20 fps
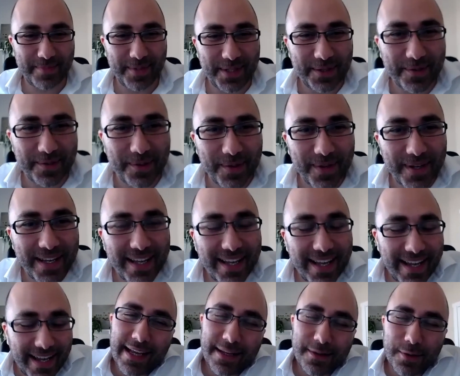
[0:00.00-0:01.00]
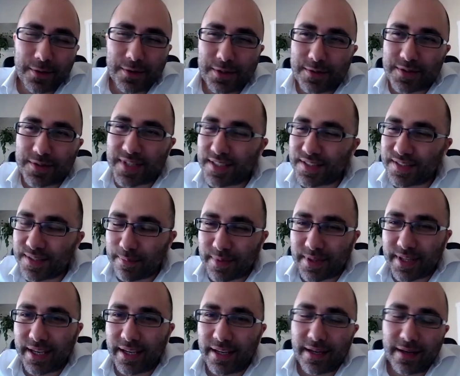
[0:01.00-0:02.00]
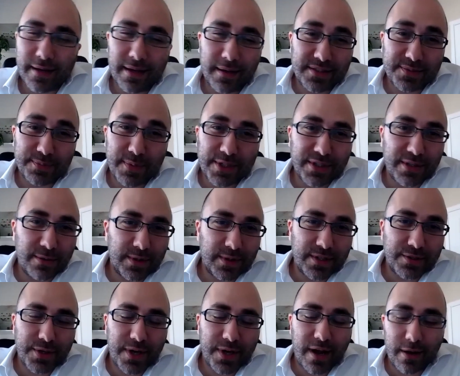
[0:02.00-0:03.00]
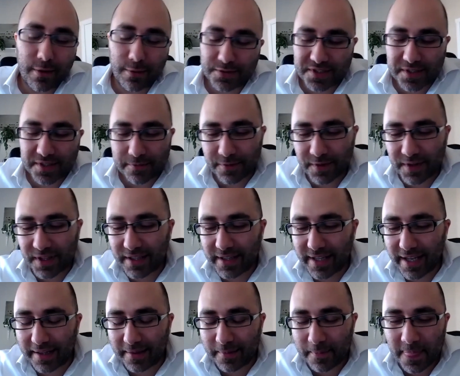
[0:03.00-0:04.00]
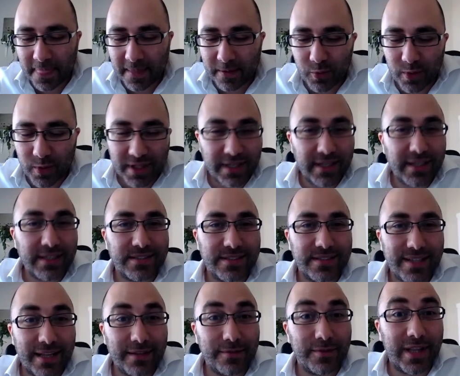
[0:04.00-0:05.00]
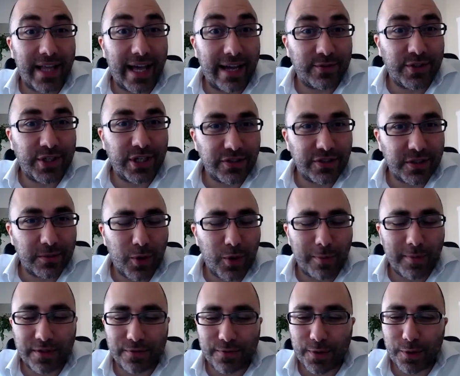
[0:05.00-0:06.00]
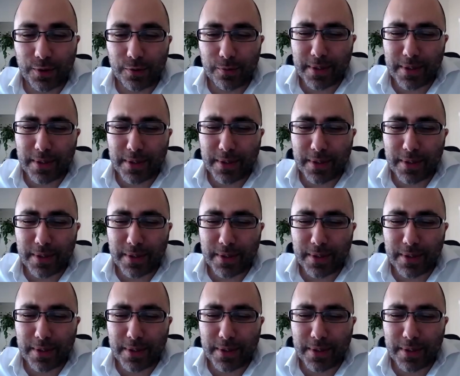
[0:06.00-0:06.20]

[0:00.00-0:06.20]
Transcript: pretty cool. I know you said something, especially with the Chicago Symphony, that really is kind of a life-changing moment for you.